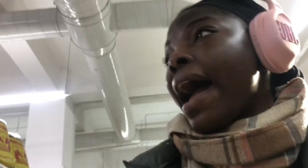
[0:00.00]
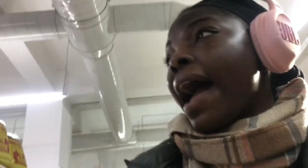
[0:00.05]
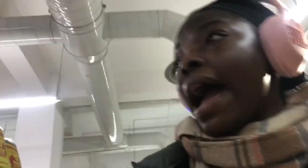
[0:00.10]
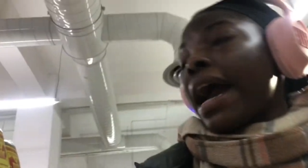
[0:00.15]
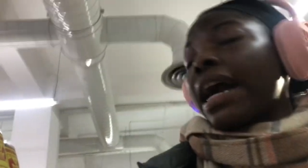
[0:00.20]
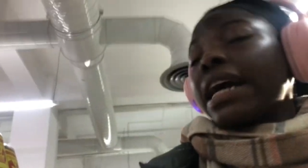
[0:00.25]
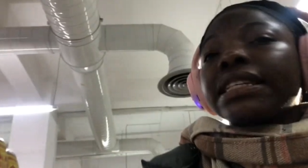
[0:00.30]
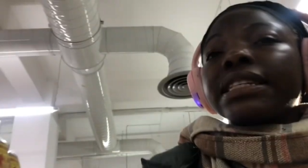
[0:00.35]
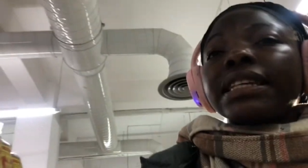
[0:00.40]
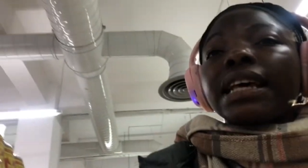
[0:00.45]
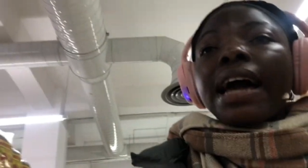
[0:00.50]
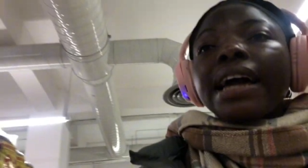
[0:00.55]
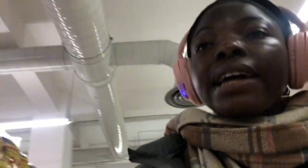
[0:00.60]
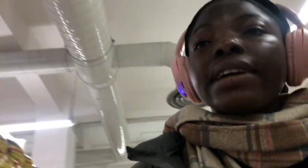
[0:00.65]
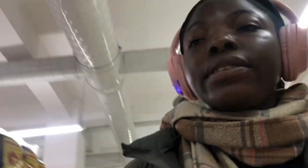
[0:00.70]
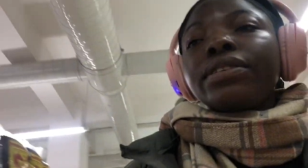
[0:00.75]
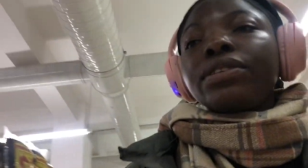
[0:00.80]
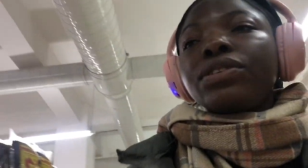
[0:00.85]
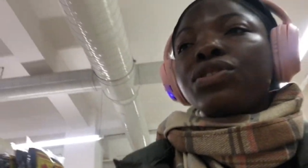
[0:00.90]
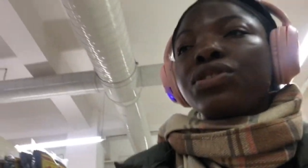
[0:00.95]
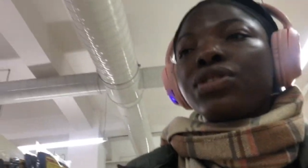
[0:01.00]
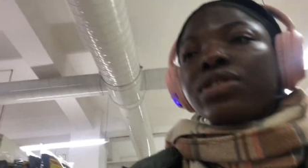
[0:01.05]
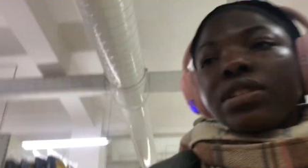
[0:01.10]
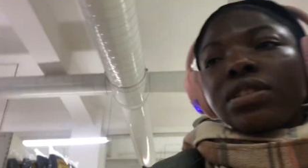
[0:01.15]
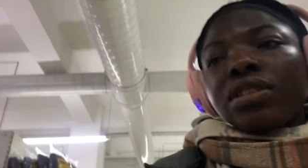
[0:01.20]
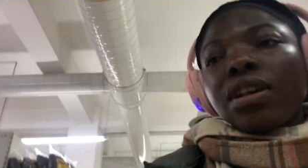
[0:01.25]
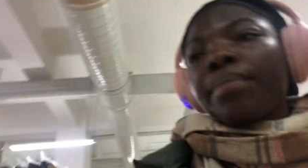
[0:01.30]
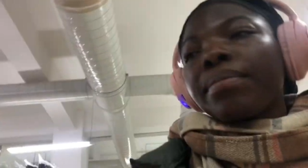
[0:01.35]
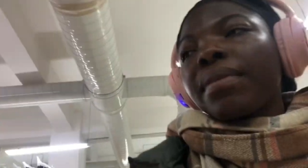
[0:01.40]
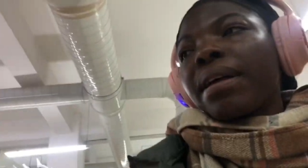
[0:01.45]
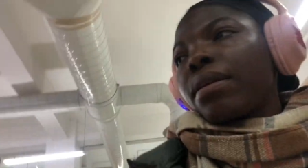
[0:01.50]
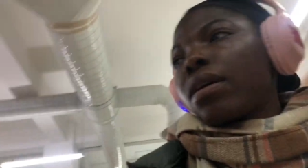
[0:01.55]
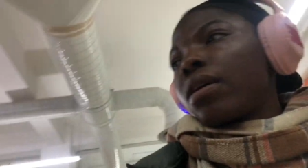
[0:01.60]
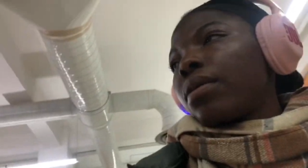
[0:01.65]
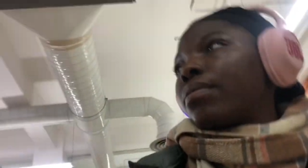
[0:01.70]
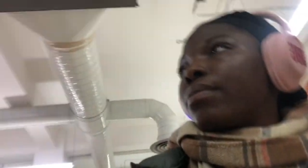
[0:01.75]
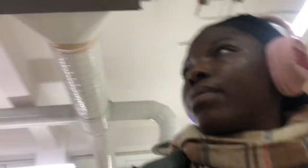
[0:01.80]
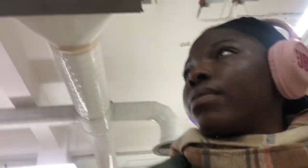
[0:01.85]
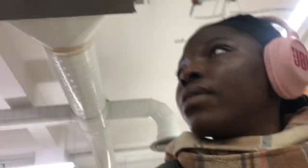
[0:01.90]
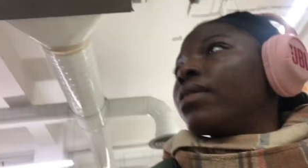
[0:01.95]
because I usually something not
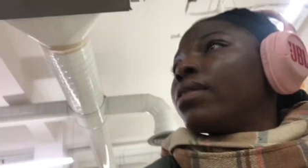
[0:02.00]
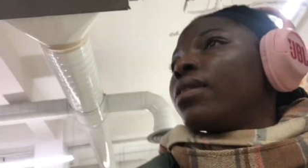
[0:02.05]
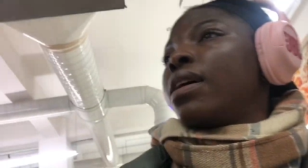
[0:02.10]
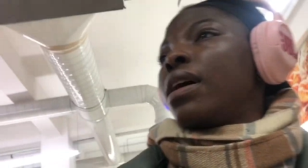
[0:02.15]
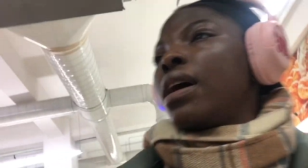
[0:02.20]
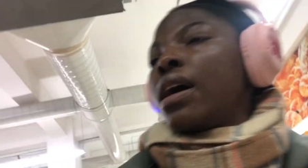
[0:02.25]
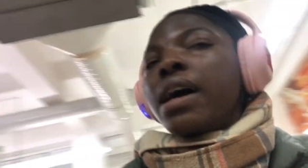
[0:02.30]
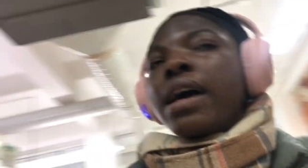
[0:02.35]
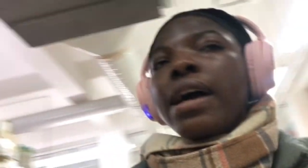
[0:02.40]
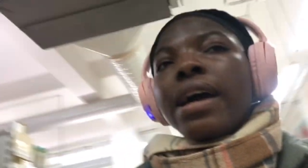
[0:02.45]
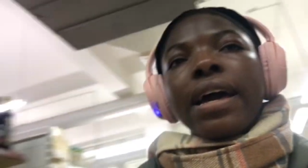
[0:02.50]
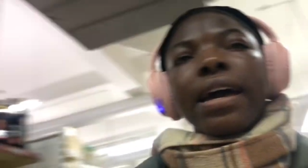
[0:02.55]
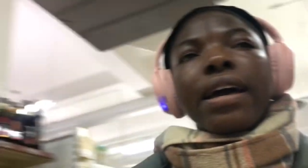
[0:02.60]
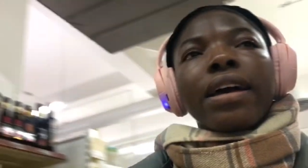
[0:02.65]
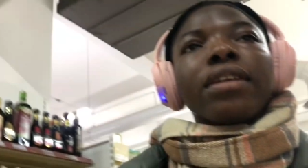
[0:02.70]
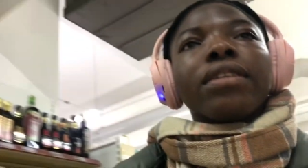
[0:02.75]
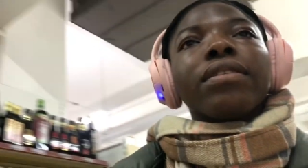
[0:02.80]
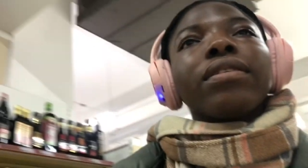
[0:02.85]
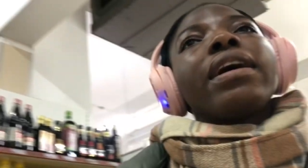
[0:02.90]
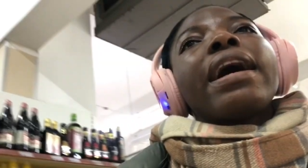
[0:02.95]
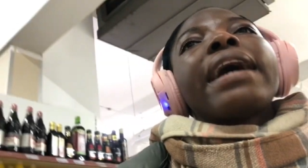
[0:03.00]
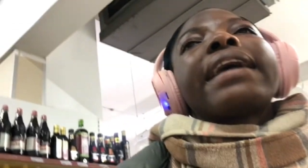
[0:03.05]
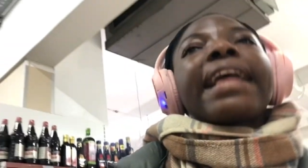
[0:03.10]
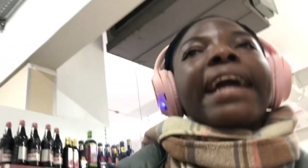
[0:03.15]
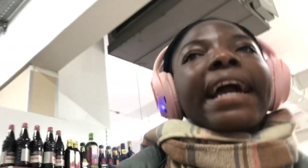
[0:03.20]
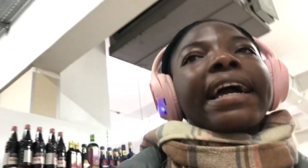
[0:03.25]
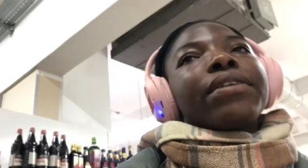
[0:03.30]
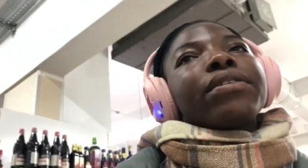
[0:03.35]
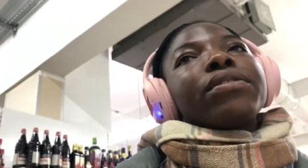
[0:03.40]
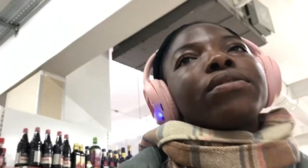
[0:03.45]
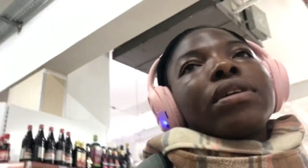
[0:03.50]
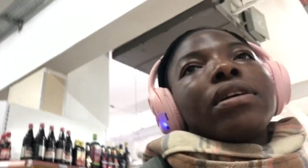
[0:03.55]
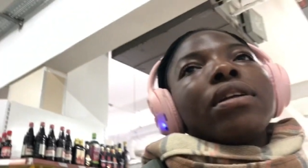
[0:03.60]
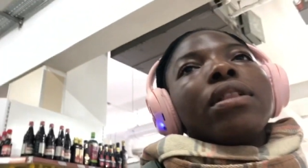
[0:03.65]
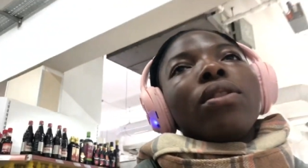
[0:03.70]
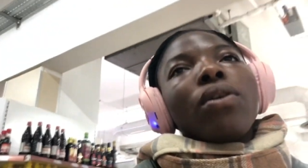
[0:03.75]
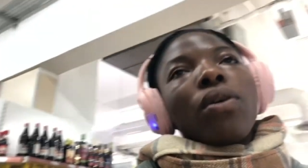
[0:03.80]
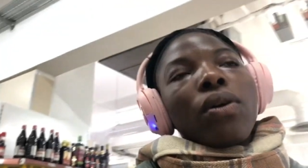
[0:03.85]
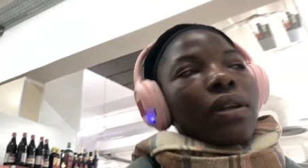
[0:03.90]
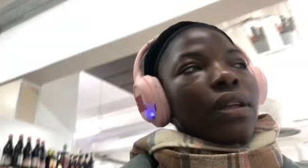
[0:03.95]
not like I don't read a
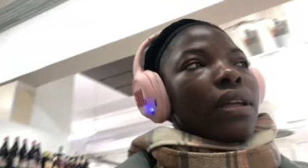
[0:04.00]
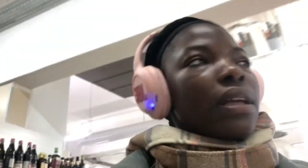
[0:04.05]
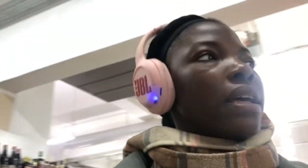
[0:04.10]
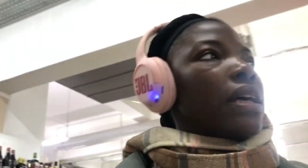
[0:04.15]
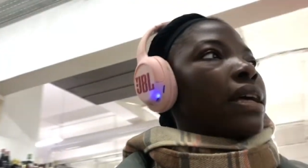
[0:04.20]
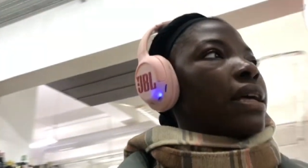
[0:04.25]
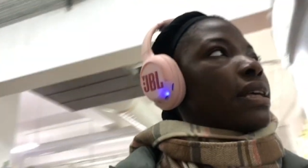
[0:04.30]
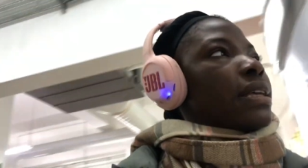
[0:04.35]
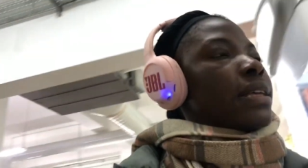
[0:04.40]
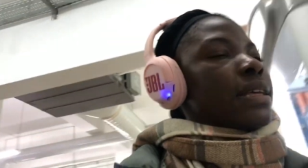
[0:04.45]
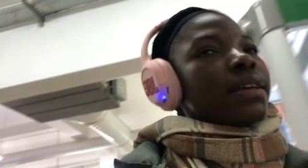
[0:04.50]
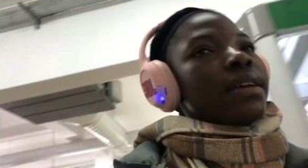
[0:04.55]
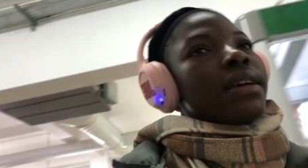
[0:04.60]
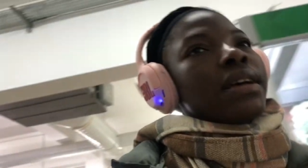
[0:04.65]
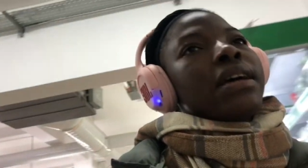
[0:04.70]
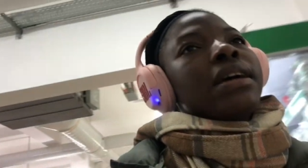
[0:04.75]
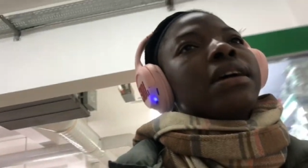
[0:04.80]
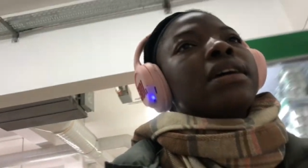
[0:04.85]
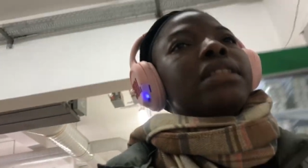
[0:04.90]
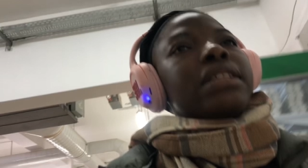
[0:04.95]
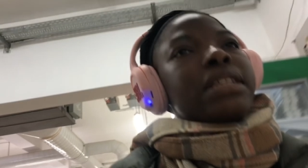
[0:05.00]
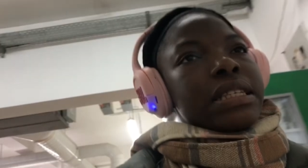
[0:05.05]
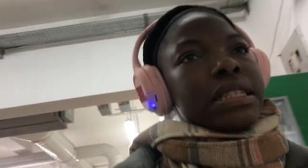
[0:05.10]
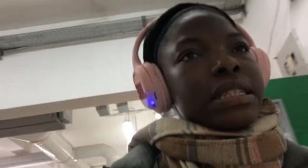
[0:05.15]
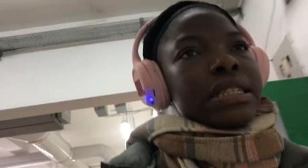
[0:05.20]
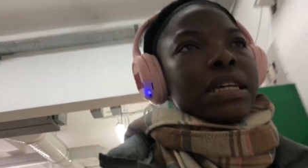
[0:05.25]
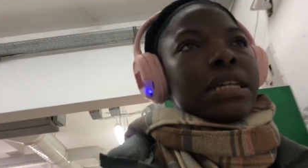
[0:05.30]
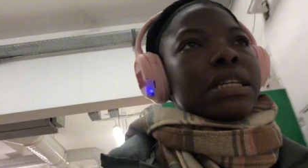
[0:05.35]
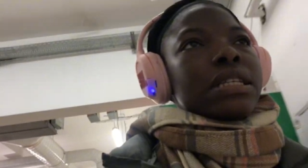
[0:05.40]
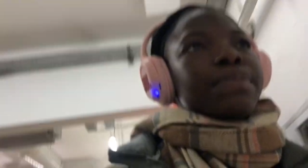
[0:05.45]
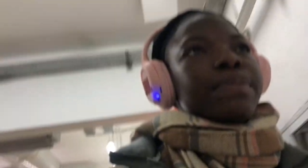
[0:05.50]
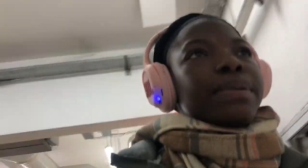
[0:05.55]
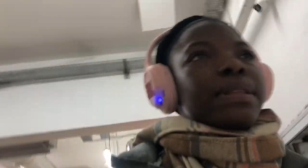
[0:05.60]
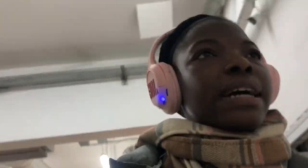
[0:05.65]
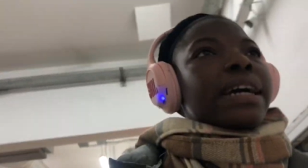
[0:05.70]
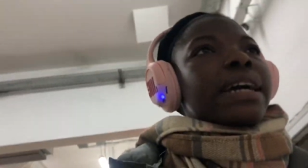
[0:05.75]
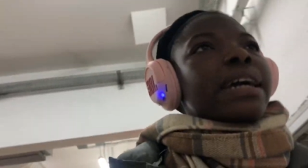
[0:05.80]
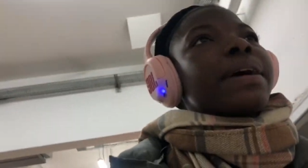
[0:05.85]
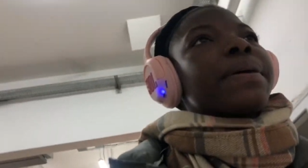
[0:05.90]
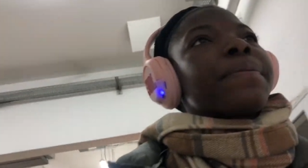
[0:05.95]
lot these days but
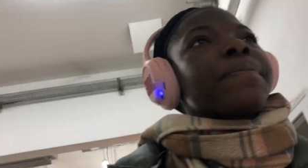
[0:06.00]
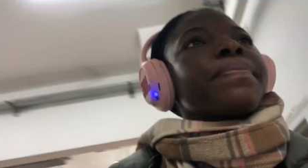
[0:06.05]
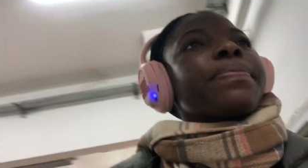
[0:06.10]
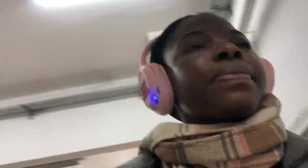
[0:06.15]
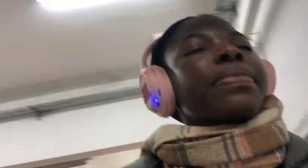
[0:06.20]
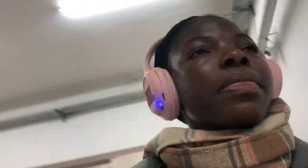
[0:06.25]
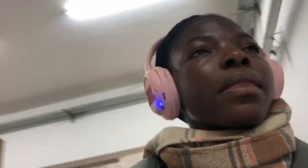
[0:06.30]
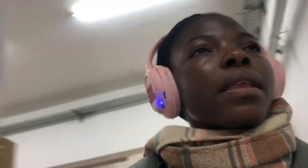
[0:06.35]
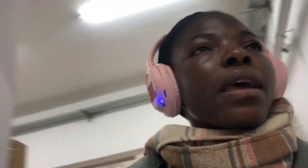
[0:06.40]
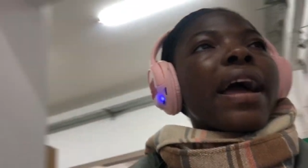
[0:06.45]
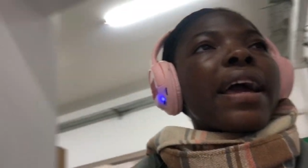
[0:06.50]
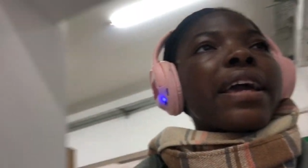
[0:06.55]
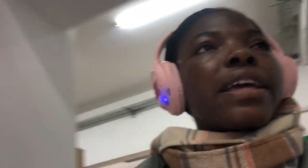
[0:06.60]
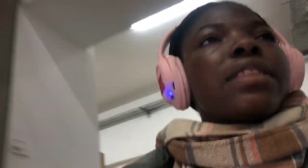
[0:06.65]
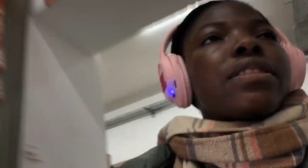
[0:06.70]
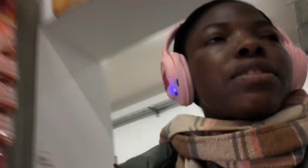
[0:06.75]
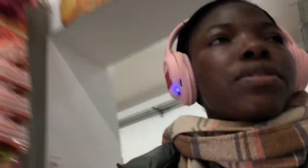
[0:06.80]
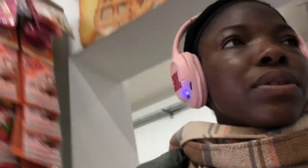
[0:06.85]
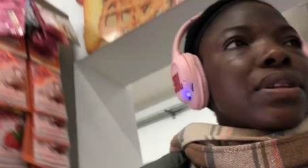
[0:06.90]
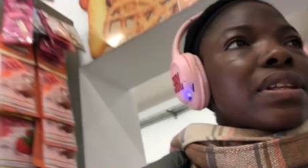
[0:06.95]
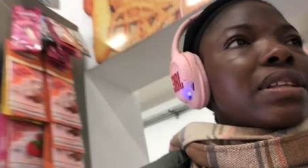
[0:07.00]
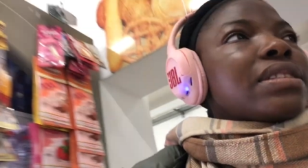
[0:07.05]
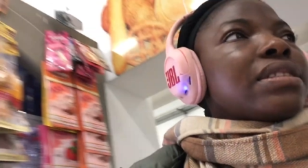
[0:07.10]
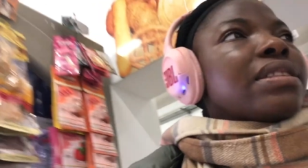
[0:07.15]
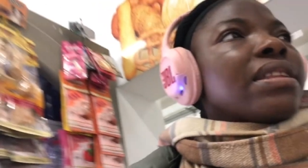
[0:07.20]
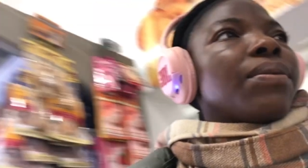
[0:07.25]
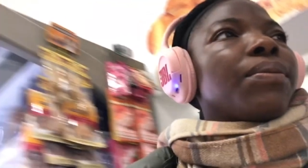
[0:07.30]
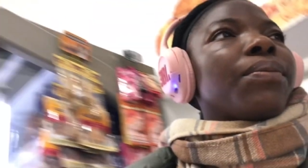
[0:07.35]
like I do this thing